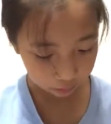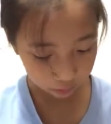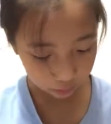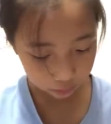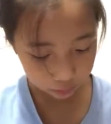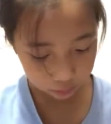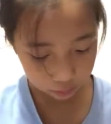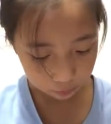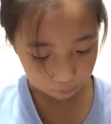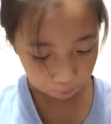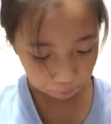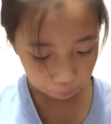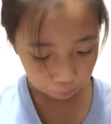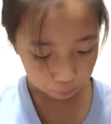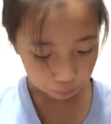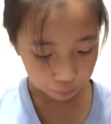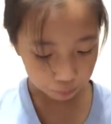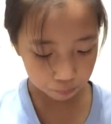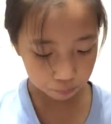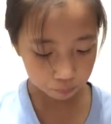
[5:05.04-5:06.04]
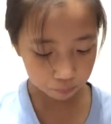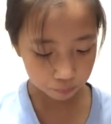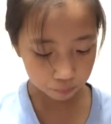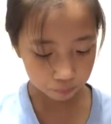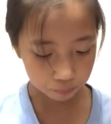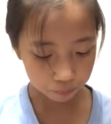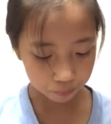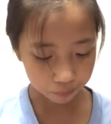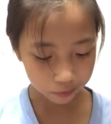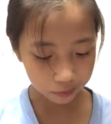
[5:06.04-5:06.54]
gate,
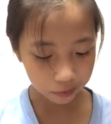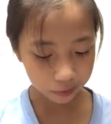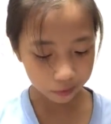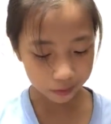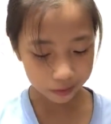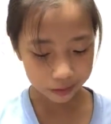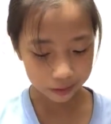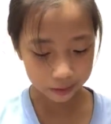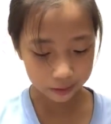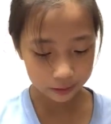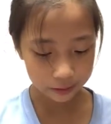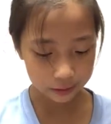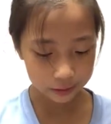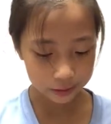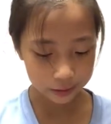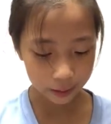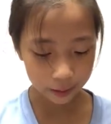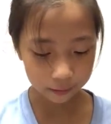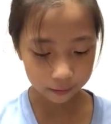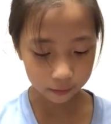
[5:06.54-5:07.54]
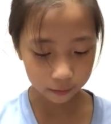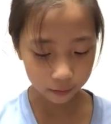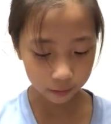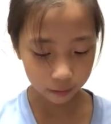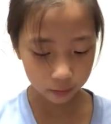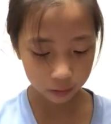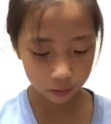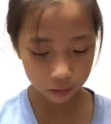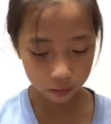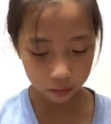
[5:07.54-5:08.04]
looking
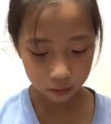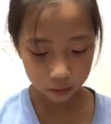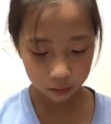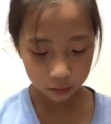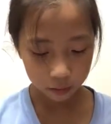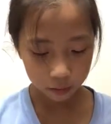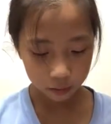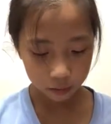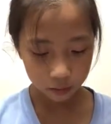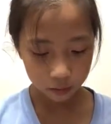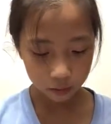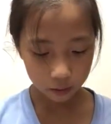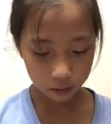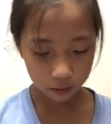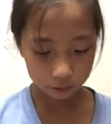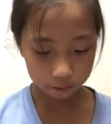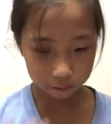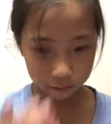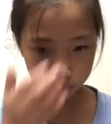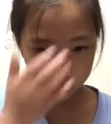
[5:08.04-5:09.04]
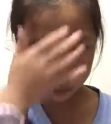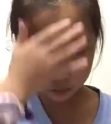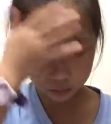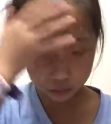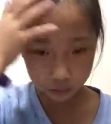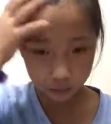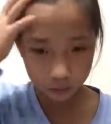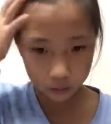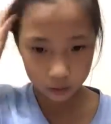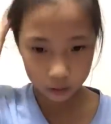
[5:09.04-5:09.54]
sadly
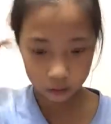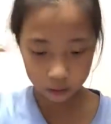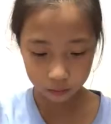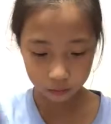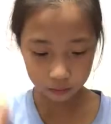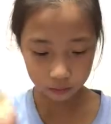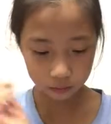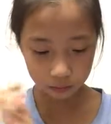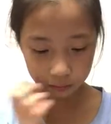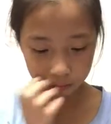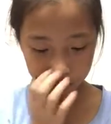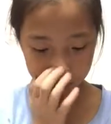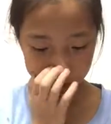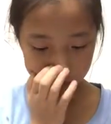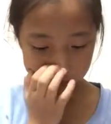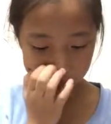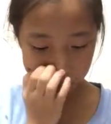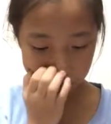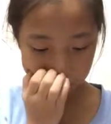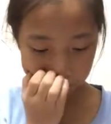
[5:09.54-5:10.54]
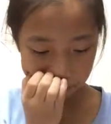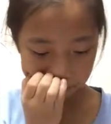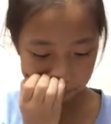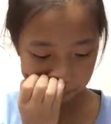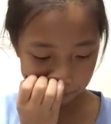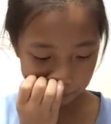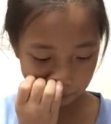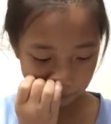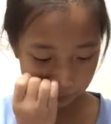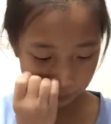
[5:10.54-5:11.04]
after them.
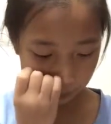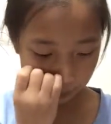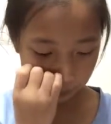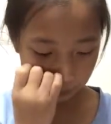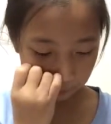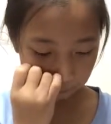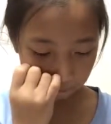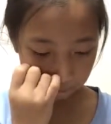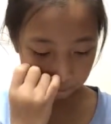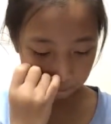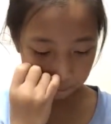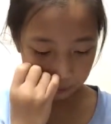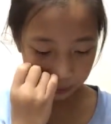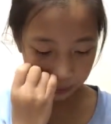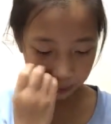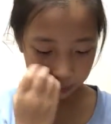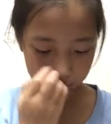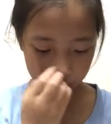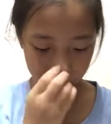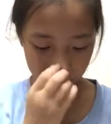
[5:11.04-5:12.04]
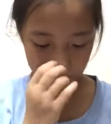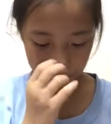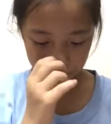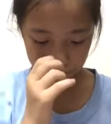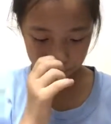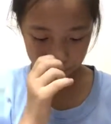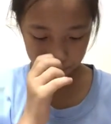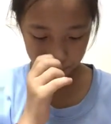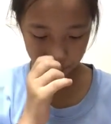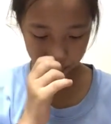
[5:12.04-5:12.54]
I made
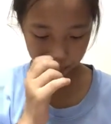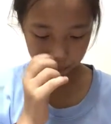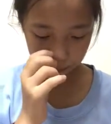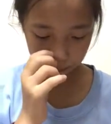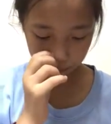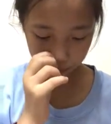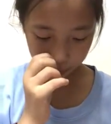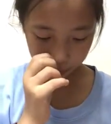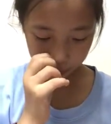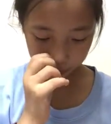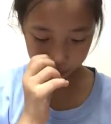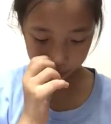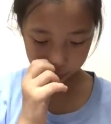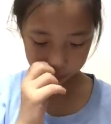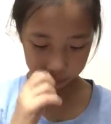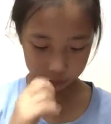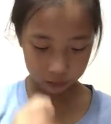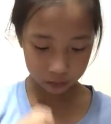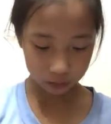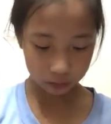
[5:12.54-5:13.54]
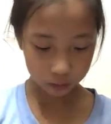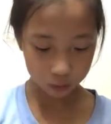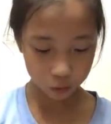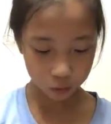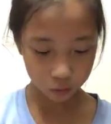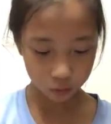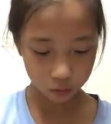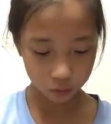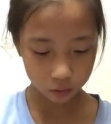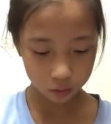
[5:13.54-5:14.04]
up my mind to
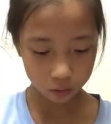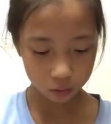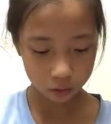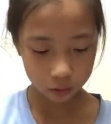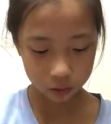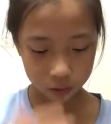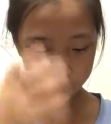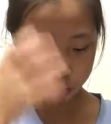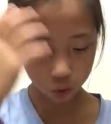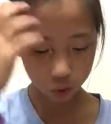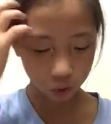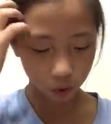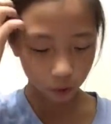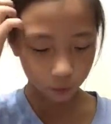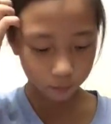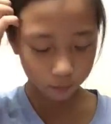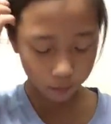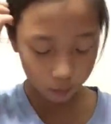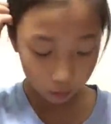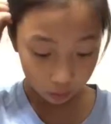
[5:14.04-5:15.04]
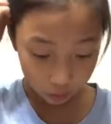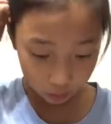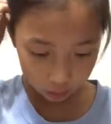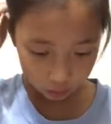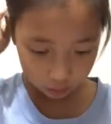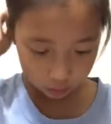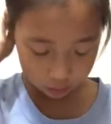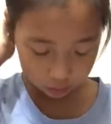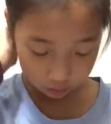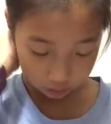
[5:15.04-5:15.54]
enjoy this drive,
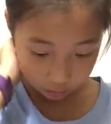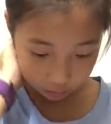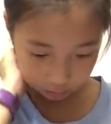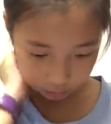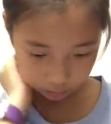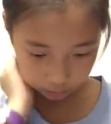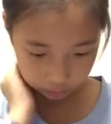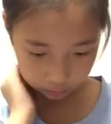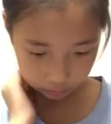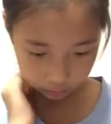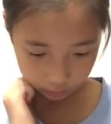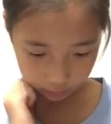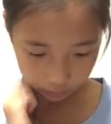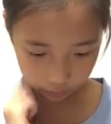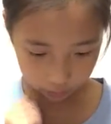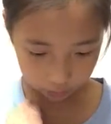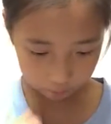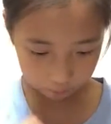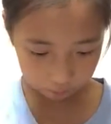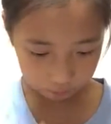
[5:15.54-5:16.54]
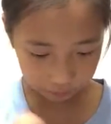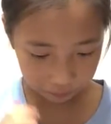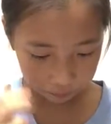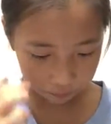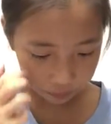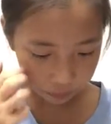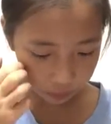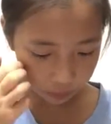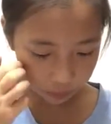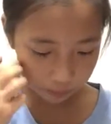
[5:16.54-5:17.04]
said Anne.
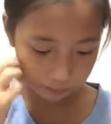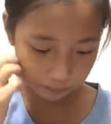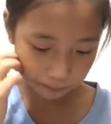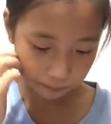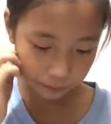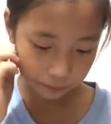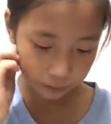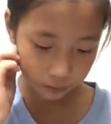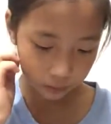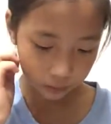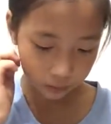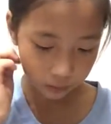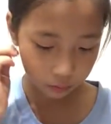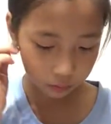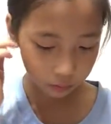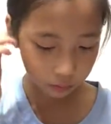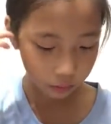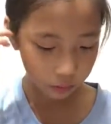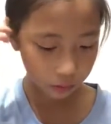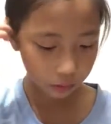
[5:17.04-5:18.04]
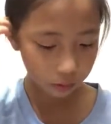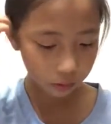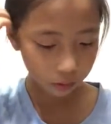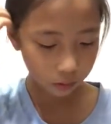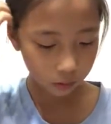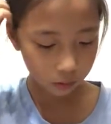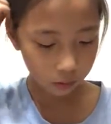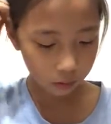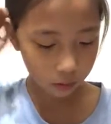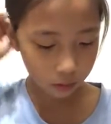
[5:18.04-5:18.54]
I'm not going
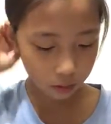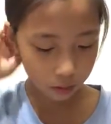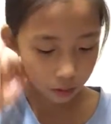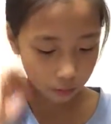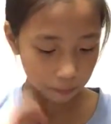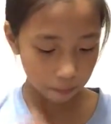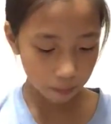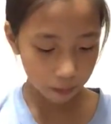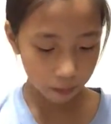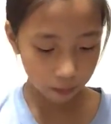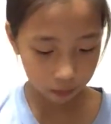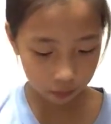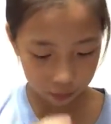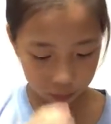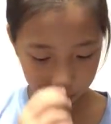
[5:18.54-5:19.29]
to think about